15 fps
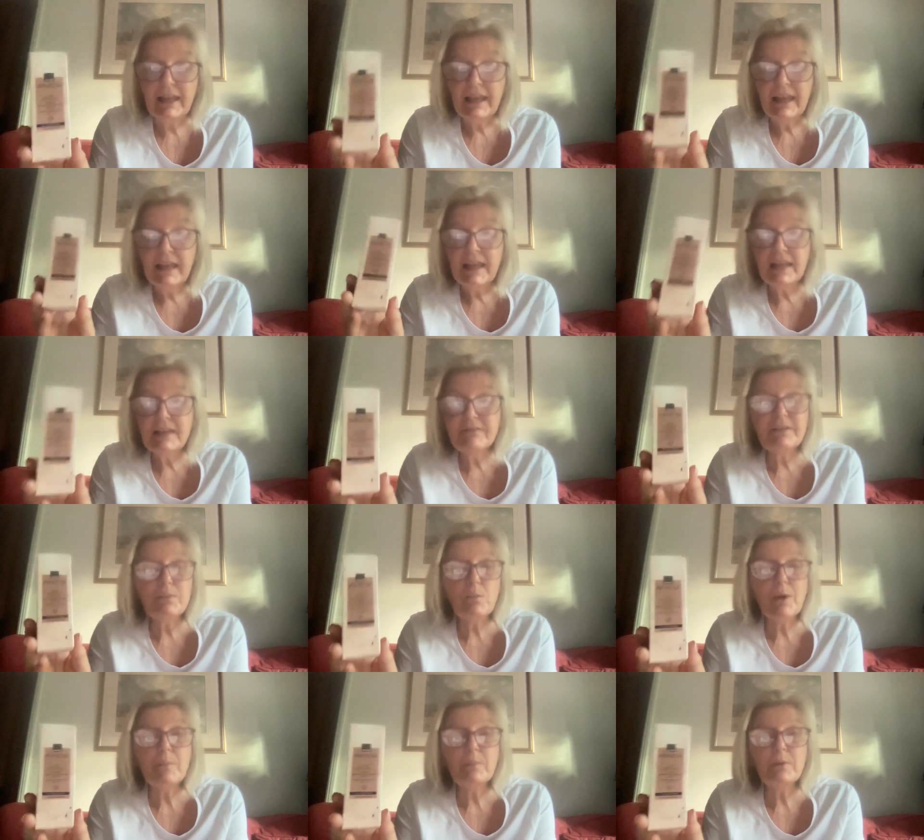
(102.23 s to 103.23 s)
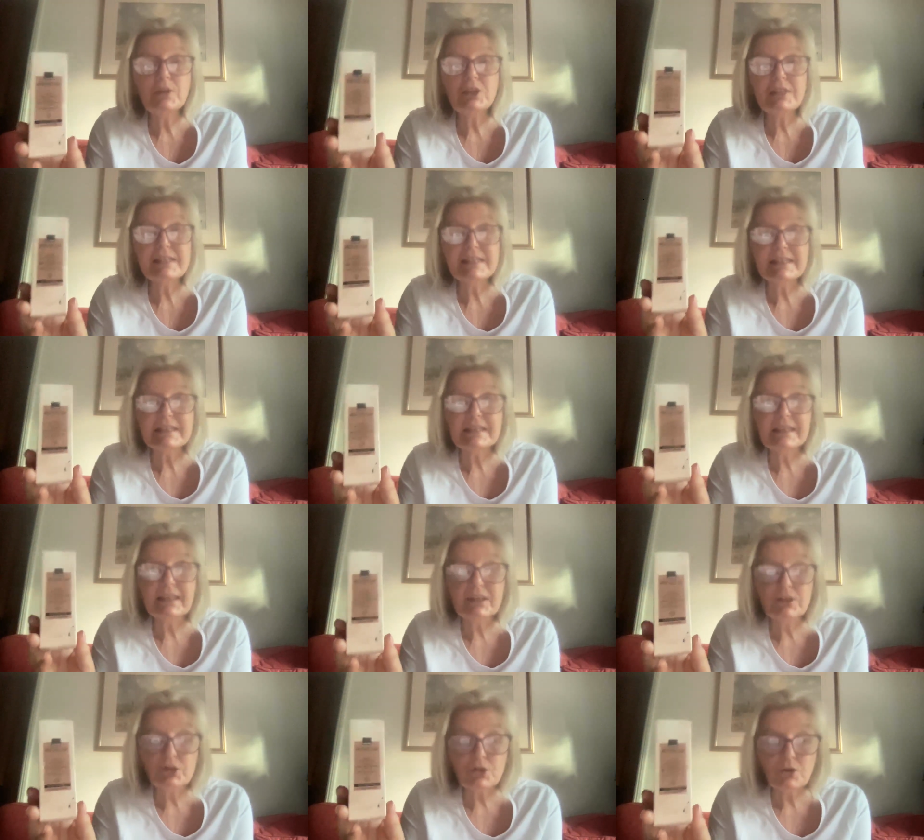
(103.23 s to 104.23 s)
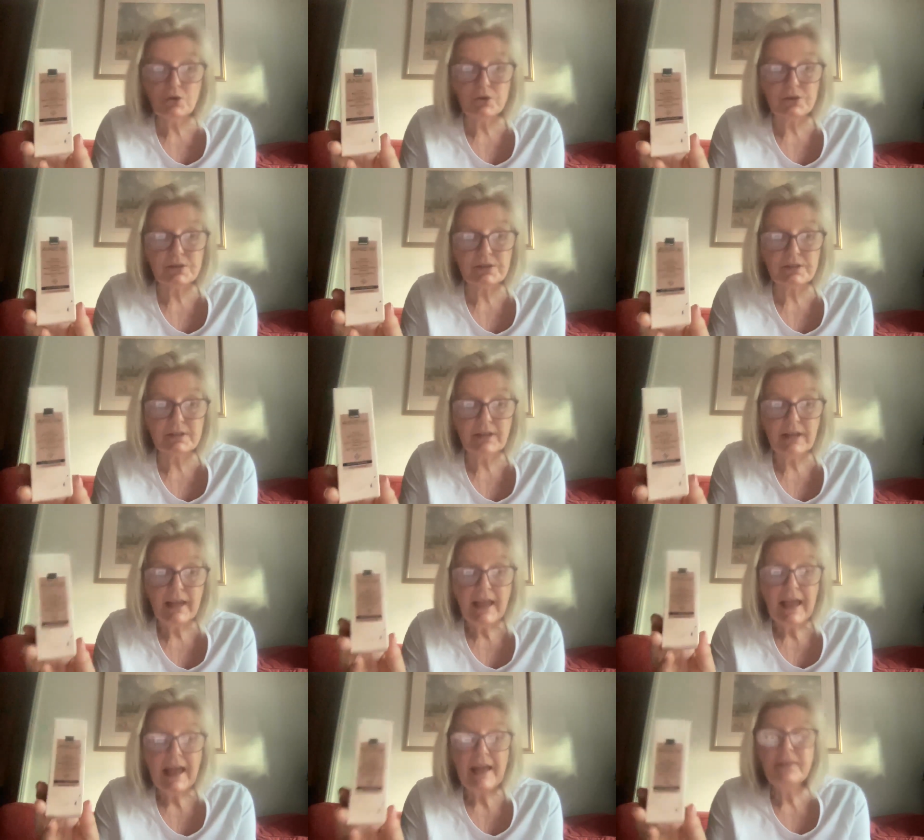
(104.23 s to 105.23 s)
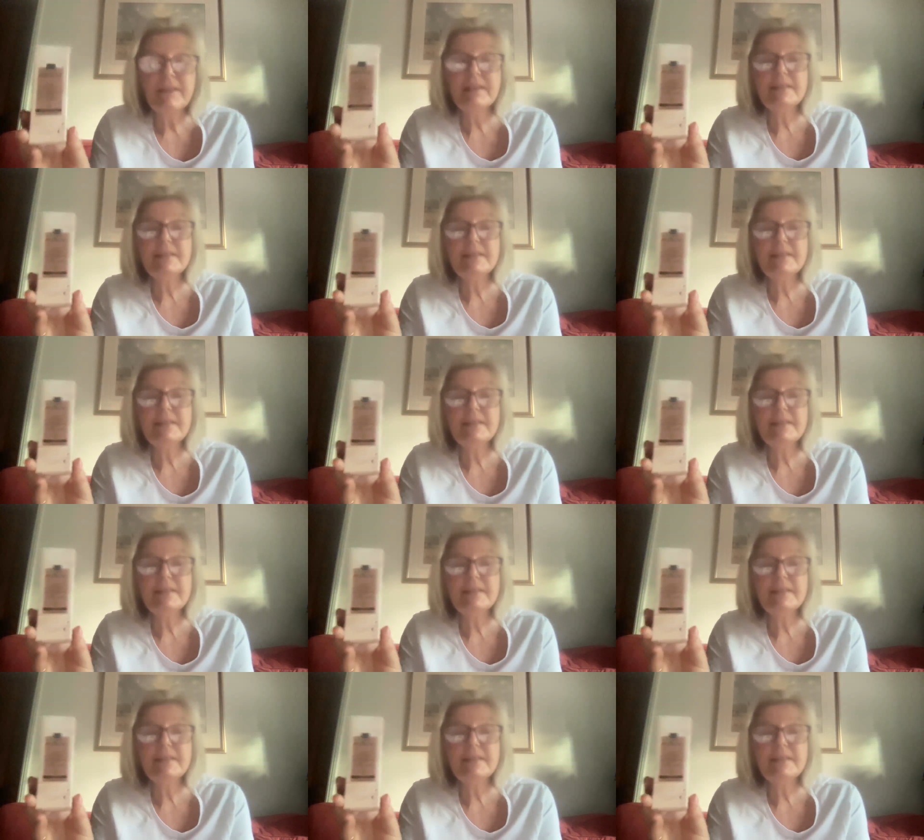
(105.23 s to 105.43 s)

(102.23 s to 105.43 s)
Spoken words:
even when we're just sitting indoors. And this